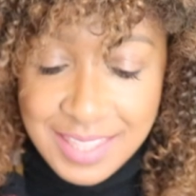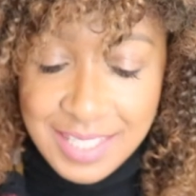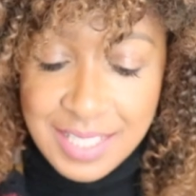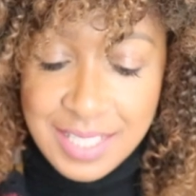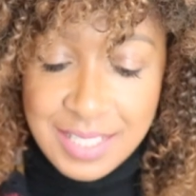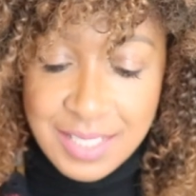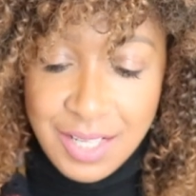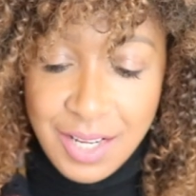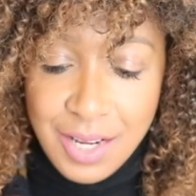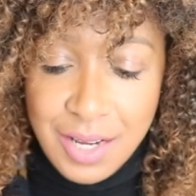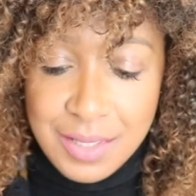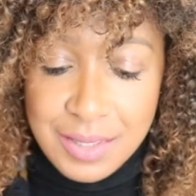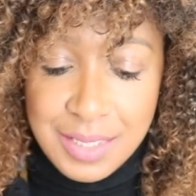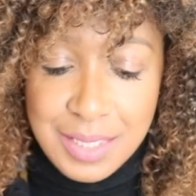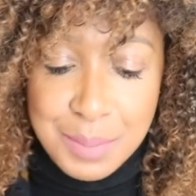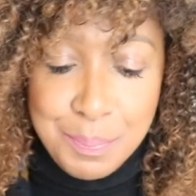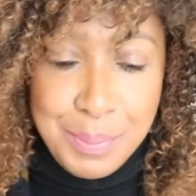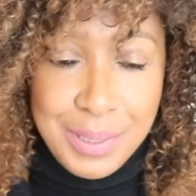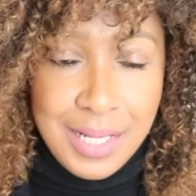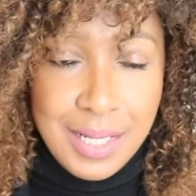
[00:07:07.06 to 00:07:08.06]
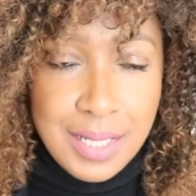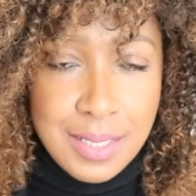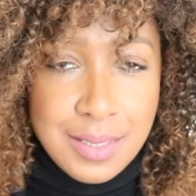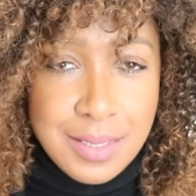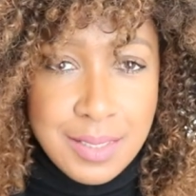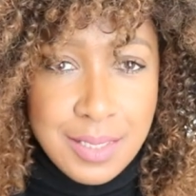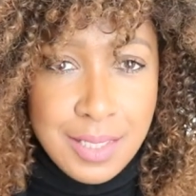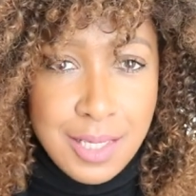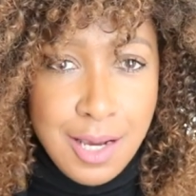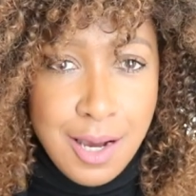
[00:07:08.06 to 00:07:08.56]
These are the
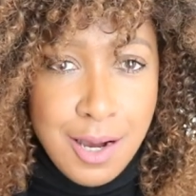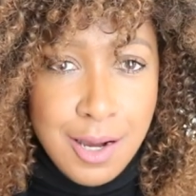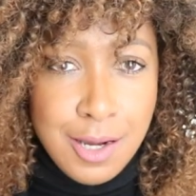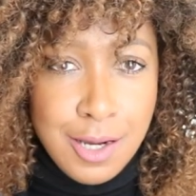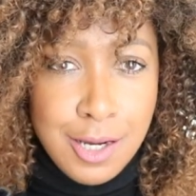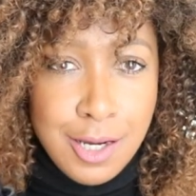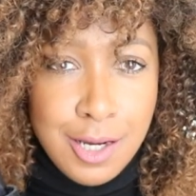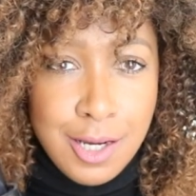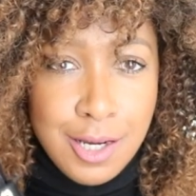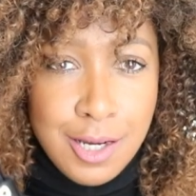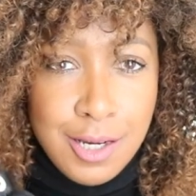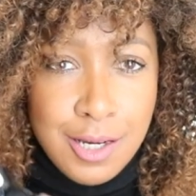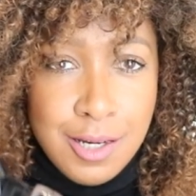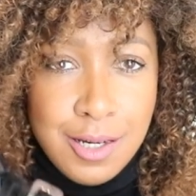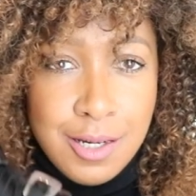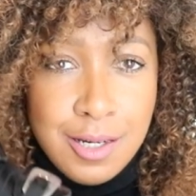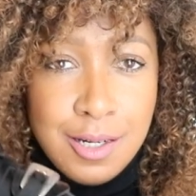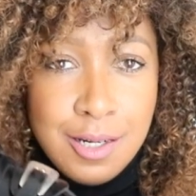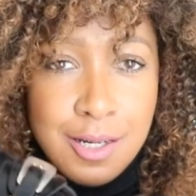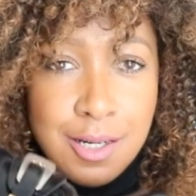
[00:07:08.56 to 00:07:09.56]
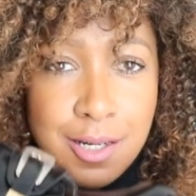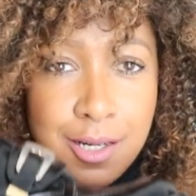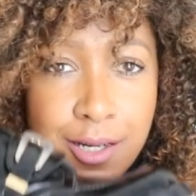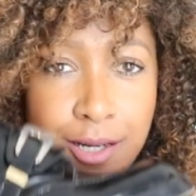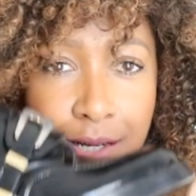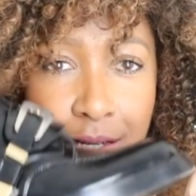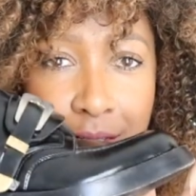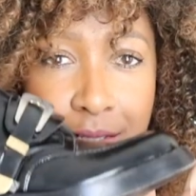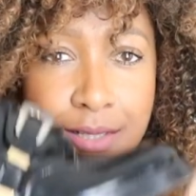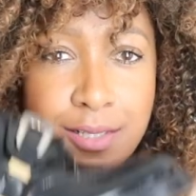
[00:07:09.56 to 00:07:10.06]

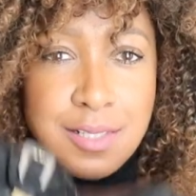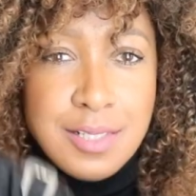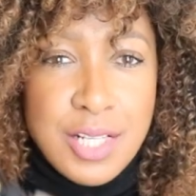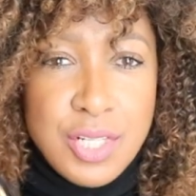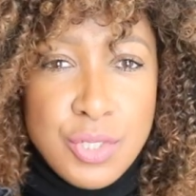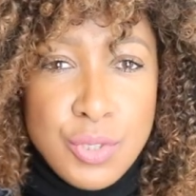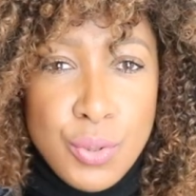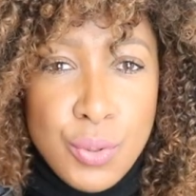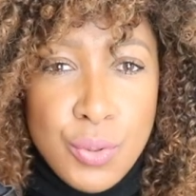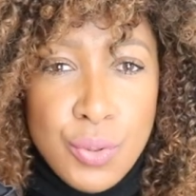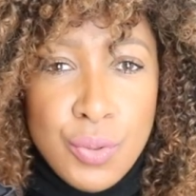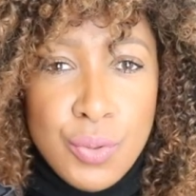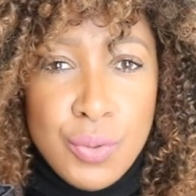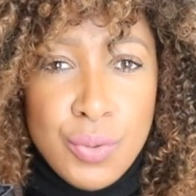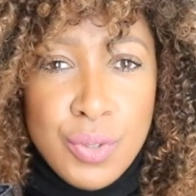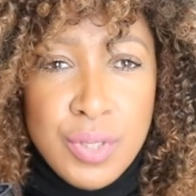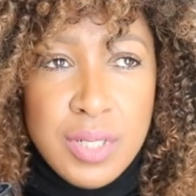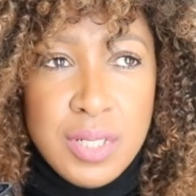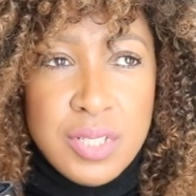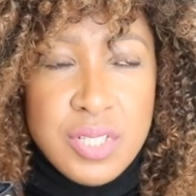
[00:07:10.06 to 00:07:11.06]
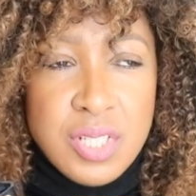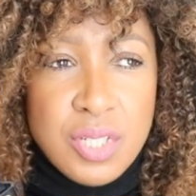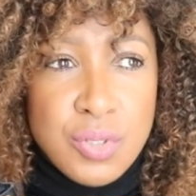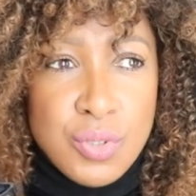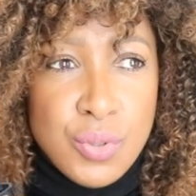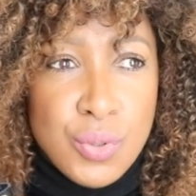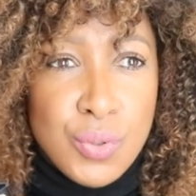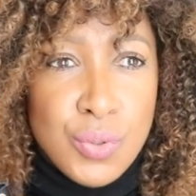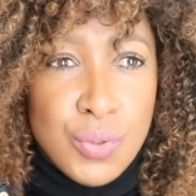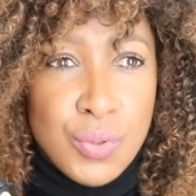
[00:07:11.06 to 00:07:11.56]
Balenciaga Centaur,
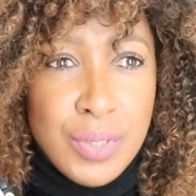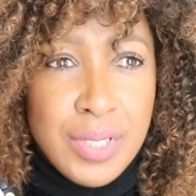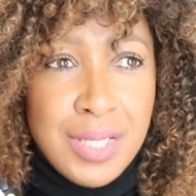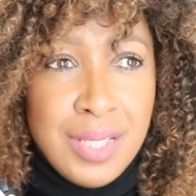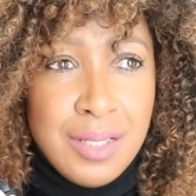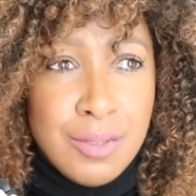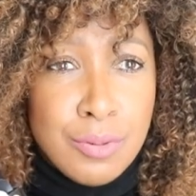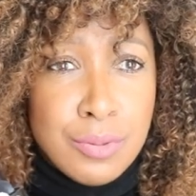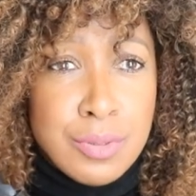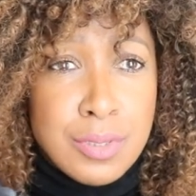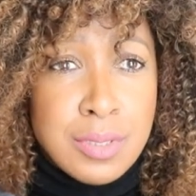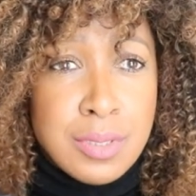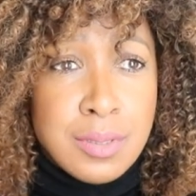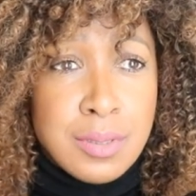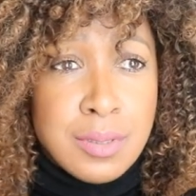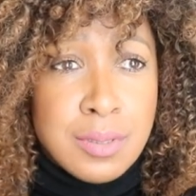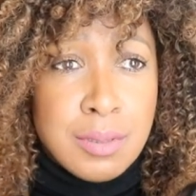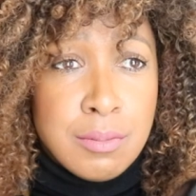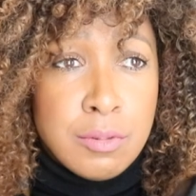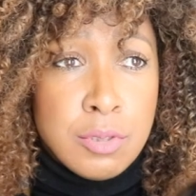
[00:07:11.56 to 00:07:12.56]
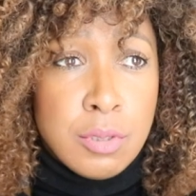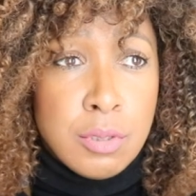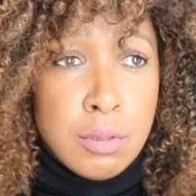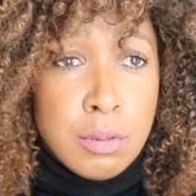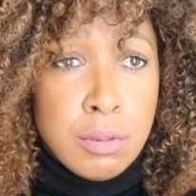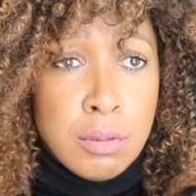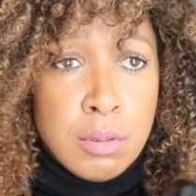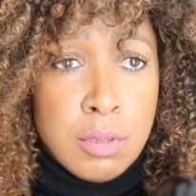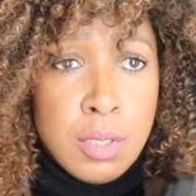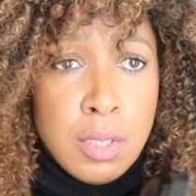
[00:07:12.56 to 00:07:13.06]
Centauri or
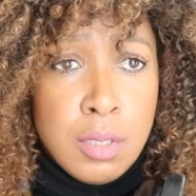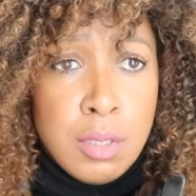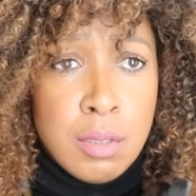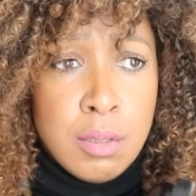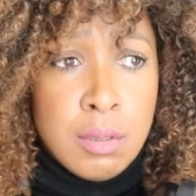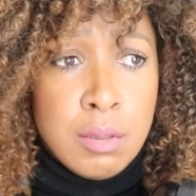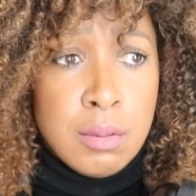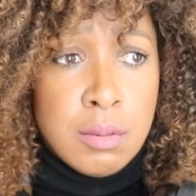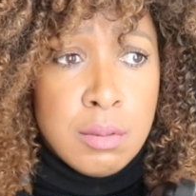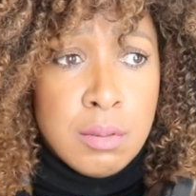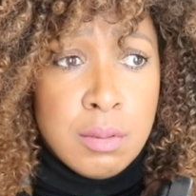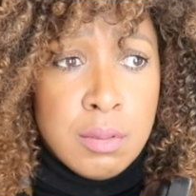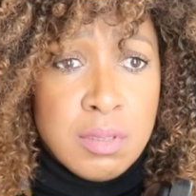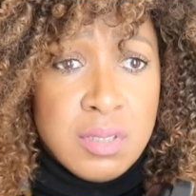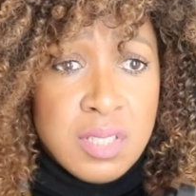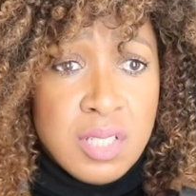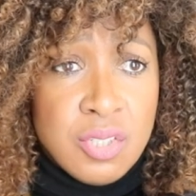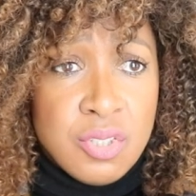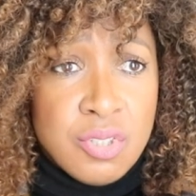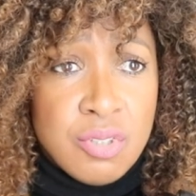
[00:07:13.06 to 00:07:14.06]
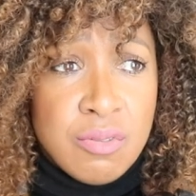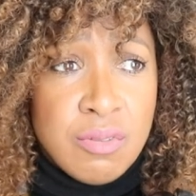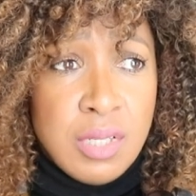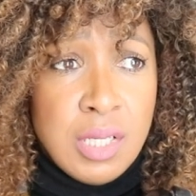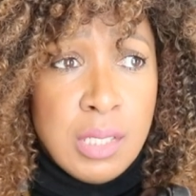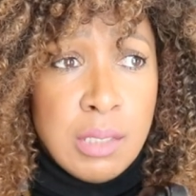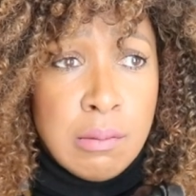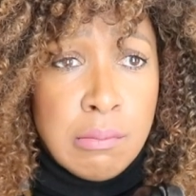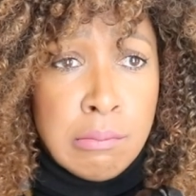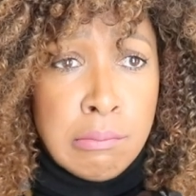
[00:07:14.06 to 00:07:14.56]
Centaur,
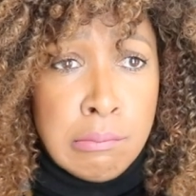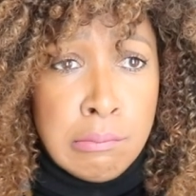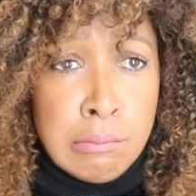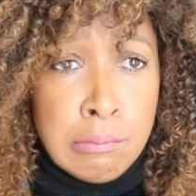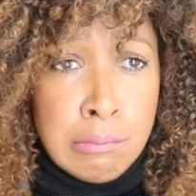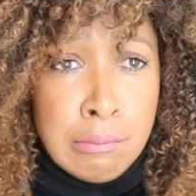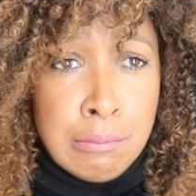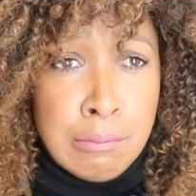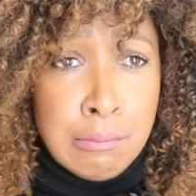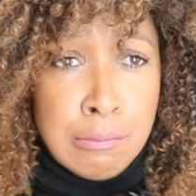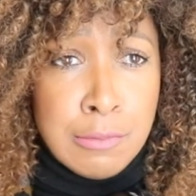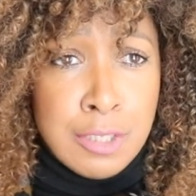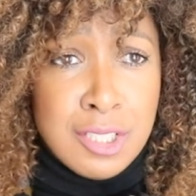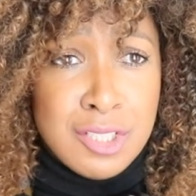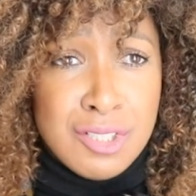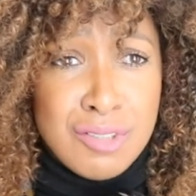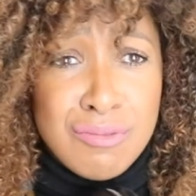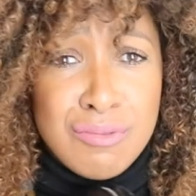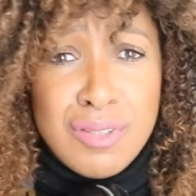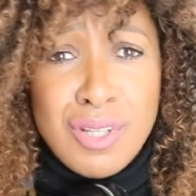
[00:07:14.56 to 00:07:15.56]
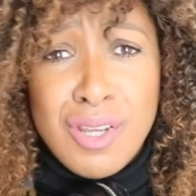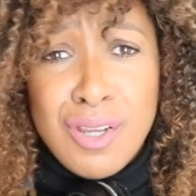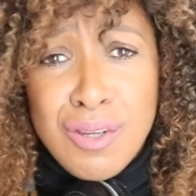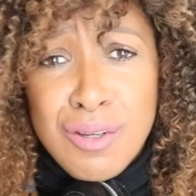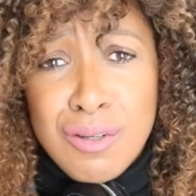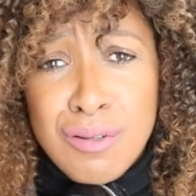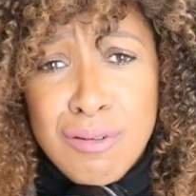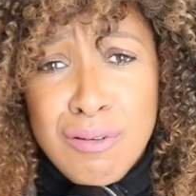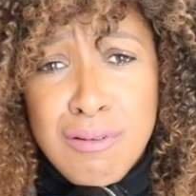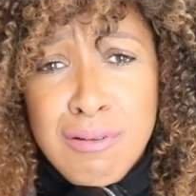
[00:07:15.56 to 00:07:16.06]
Century? I don't
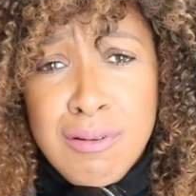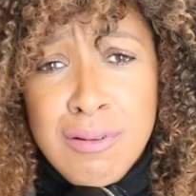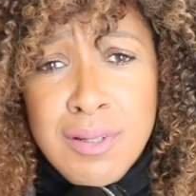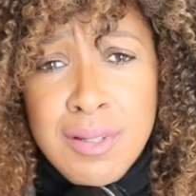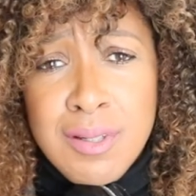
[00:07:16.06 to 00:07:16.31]
know.